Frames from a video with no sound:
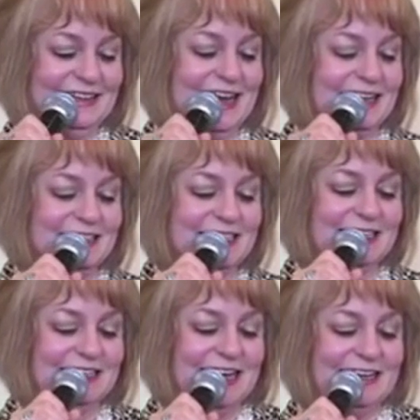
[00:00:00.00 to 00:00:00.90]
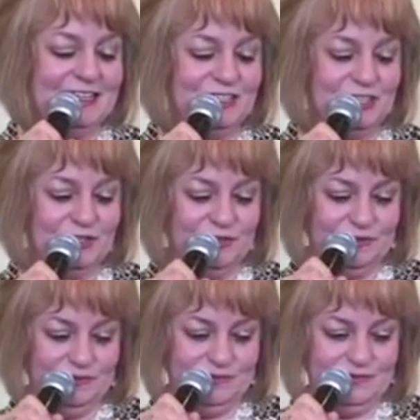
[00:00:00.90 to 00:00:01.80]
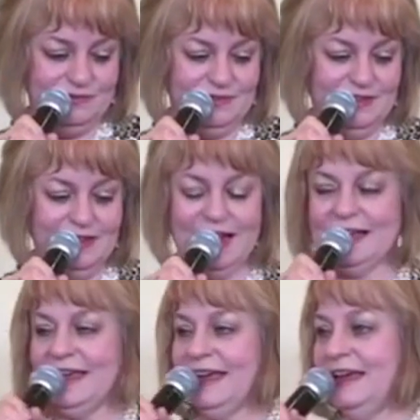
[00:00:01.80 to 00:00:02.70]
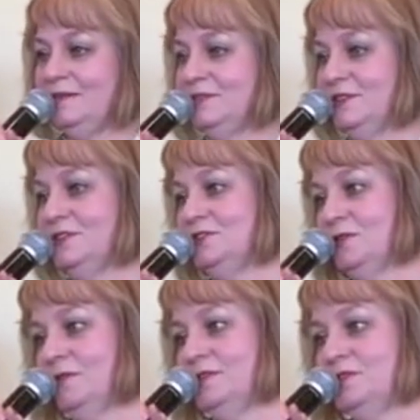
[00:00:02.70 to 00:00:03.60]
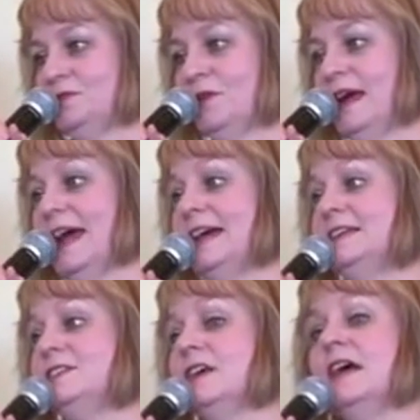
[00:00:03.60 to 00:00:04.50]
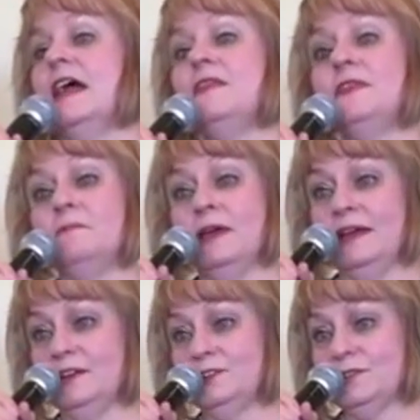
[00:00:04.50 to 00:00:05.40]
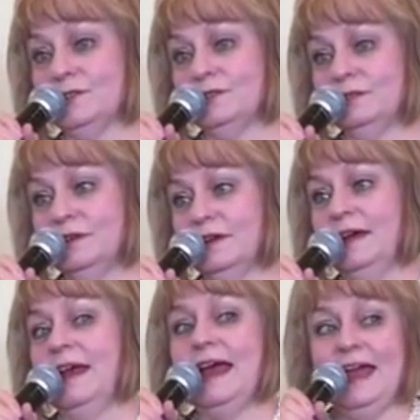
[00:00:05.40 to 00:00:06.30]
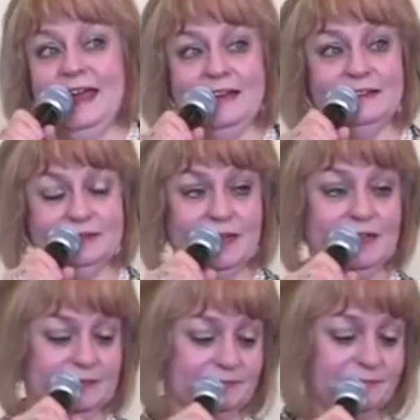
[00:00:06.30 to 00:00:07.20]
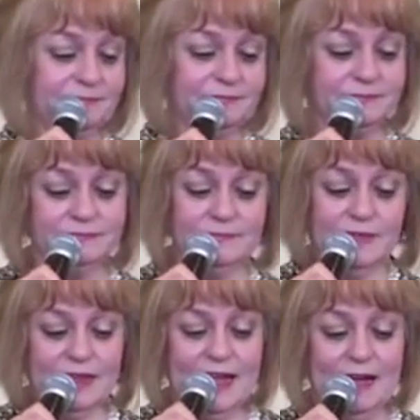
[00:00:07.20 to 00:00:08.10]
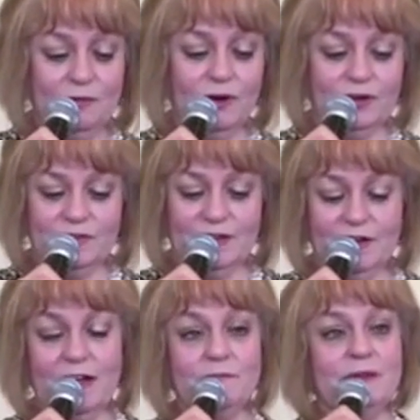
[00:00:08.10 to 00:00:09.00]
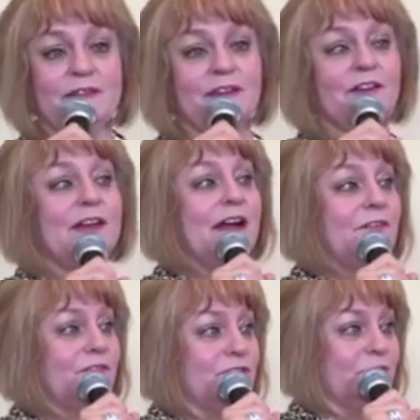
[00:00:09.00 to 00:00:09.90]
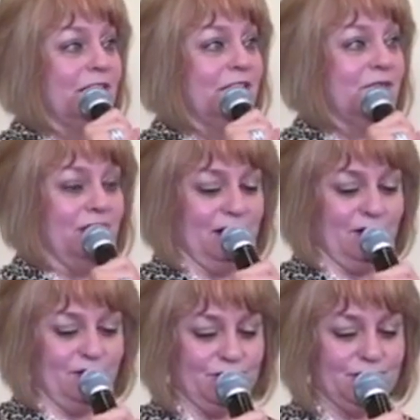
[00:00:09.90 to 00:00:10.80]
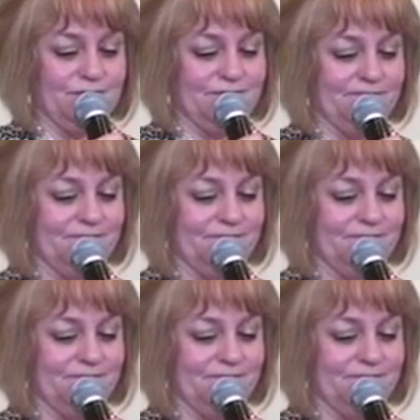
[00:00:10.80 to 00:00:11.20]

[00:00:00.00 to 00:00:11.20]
in 1992, I came to the jewelry store as the manager, and I worked there. I've been there now for 23 years.